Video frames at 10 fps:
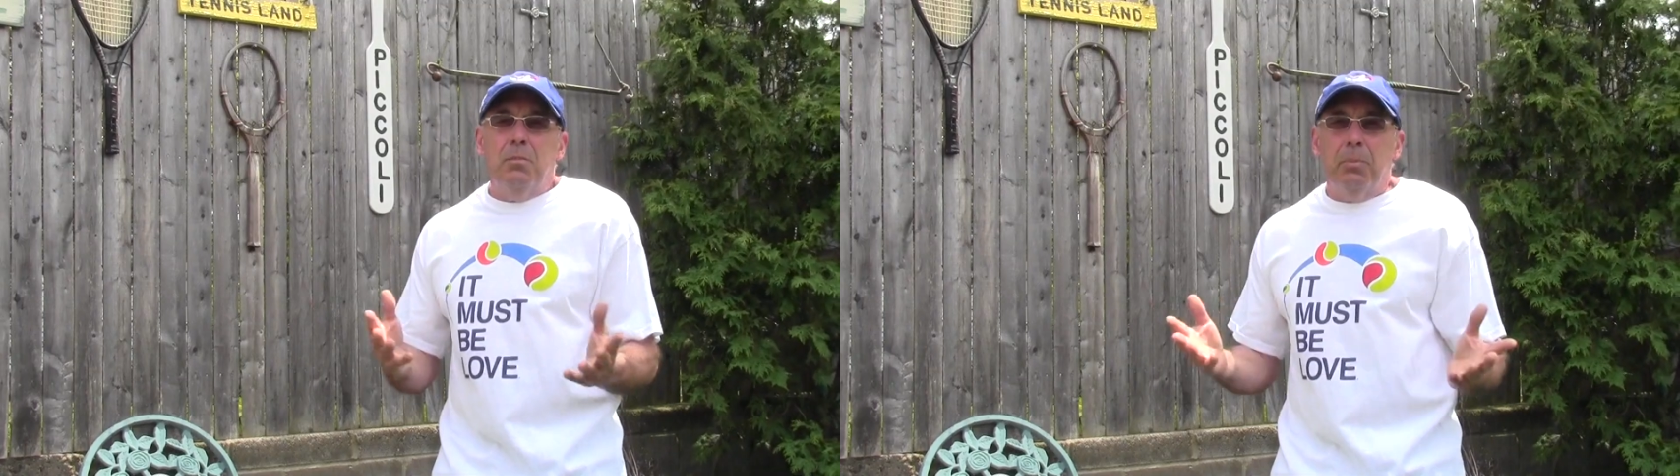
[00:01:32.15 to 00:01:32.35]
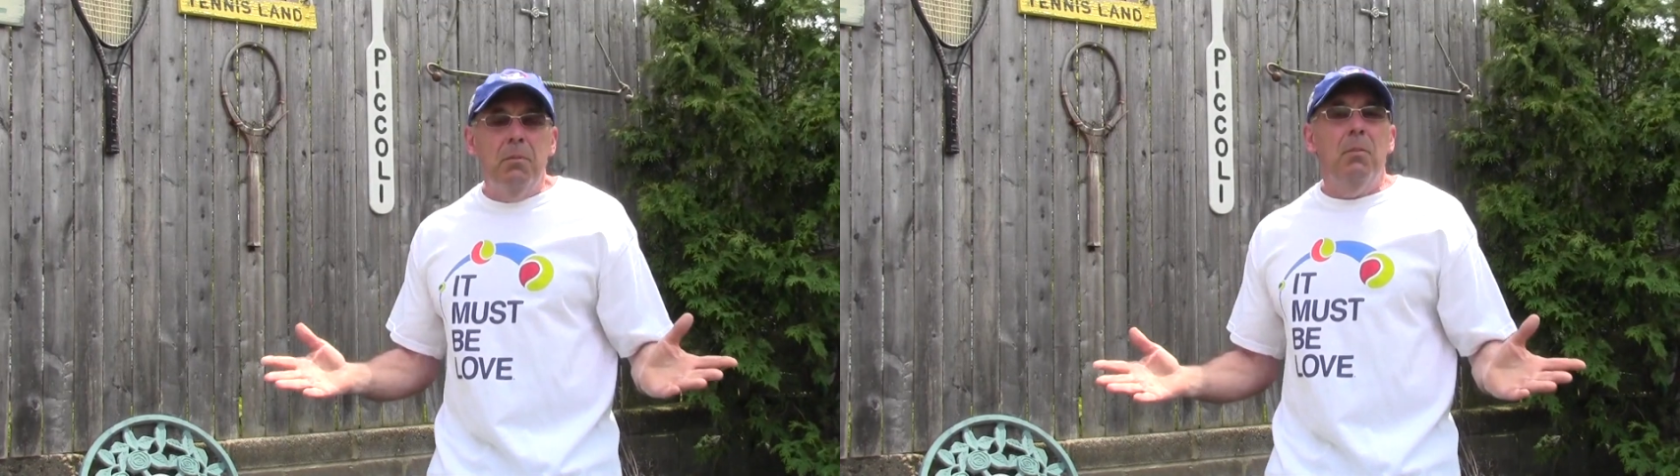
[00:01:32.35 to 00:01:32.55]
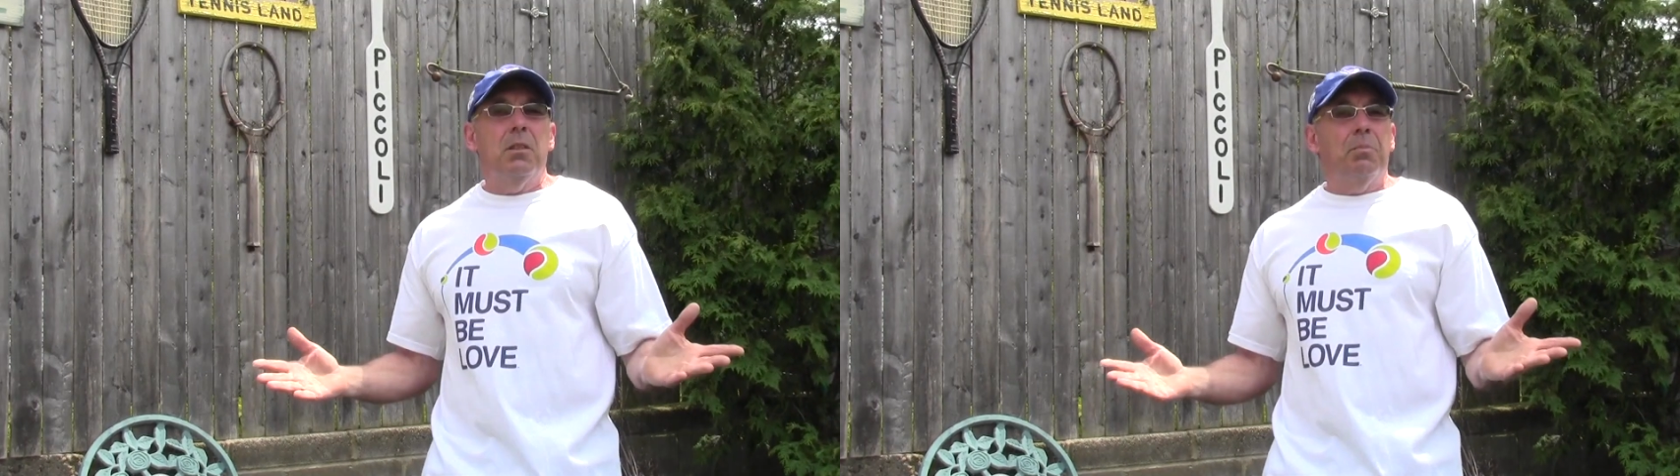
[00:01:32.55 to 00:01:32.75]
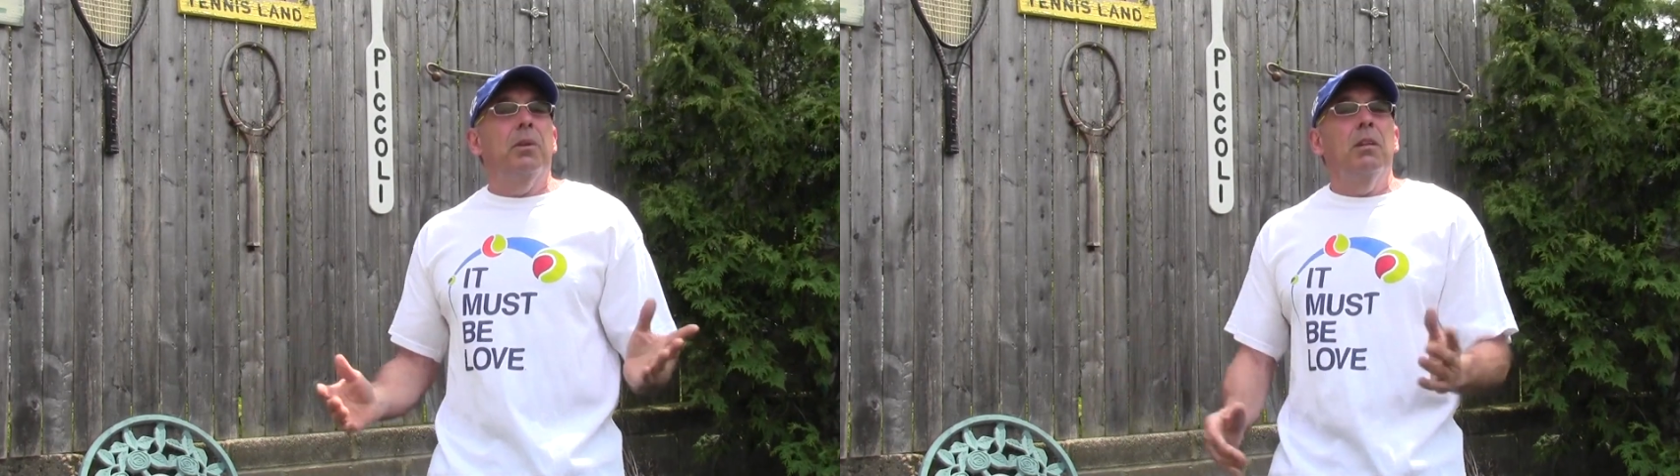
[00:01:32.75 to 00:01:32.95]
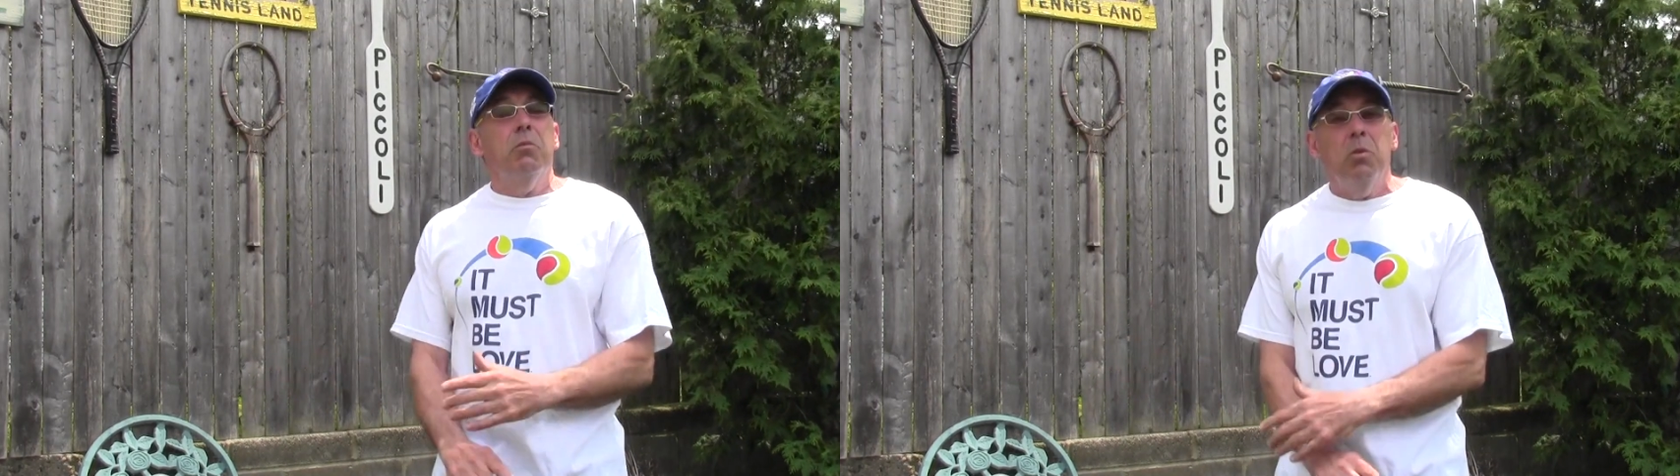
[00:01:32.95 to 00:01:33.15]

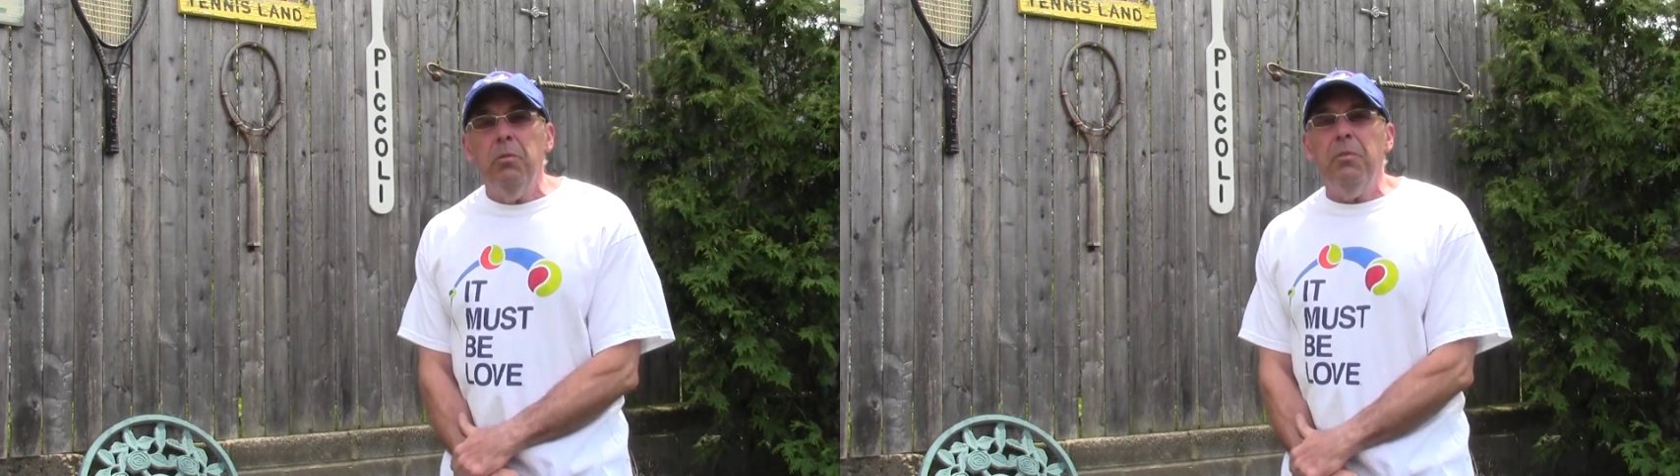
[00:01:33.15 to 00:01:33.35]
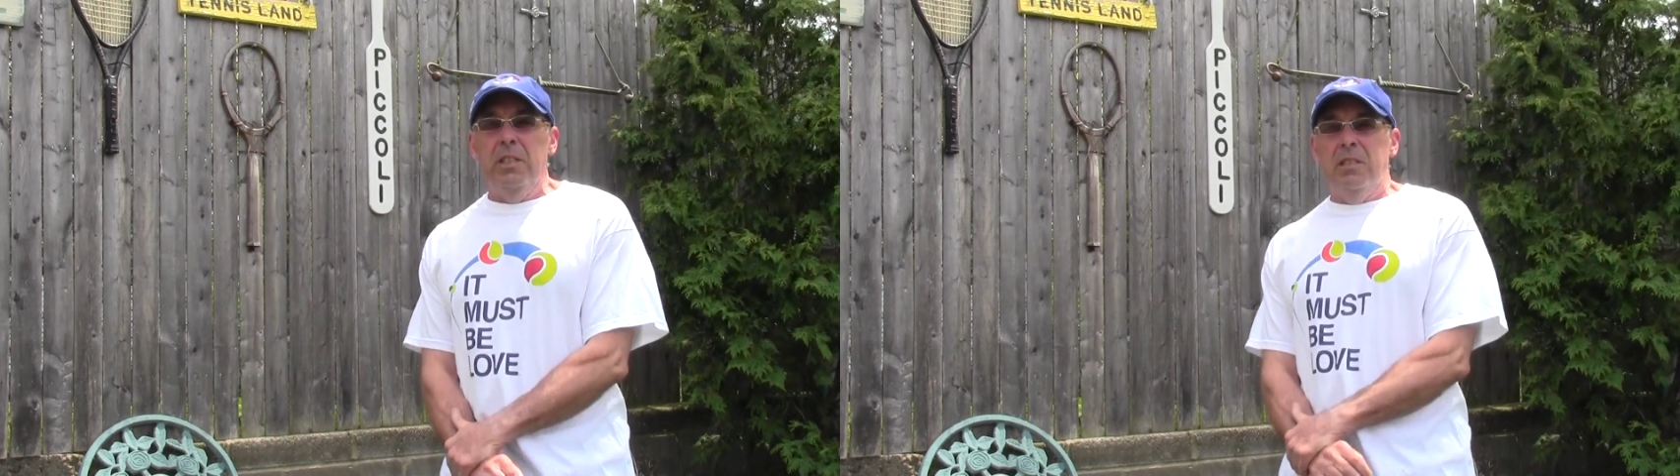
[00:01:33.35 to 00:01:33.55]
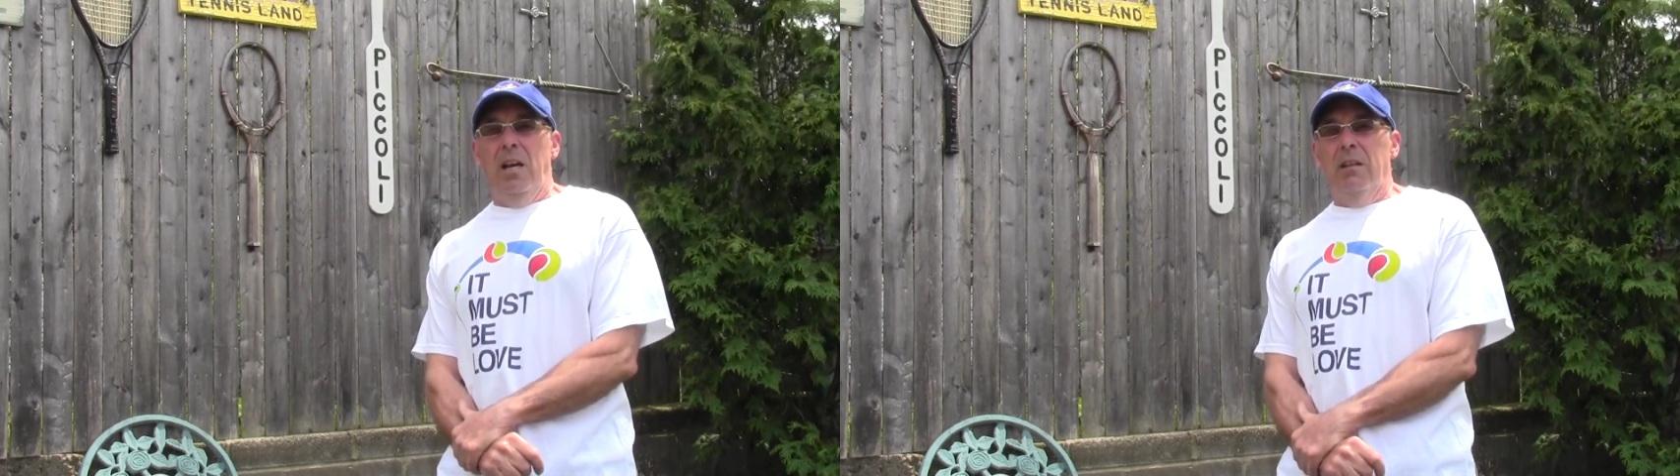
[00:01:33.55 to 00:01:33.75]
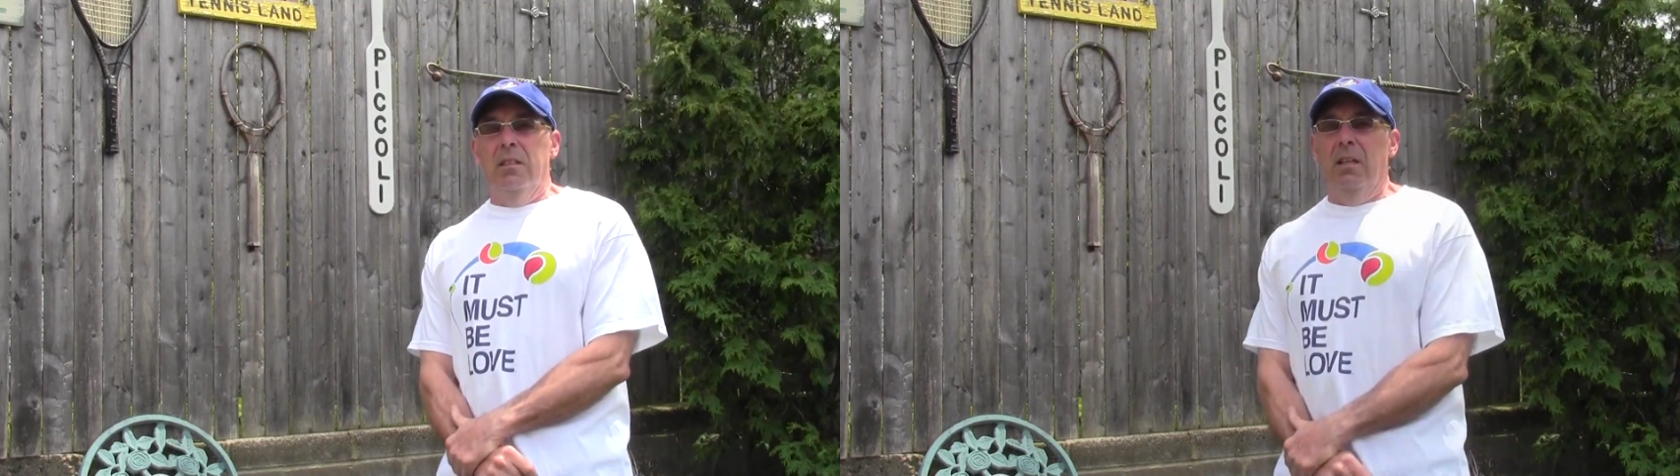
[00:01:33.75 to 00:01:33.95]
pretty ruthless out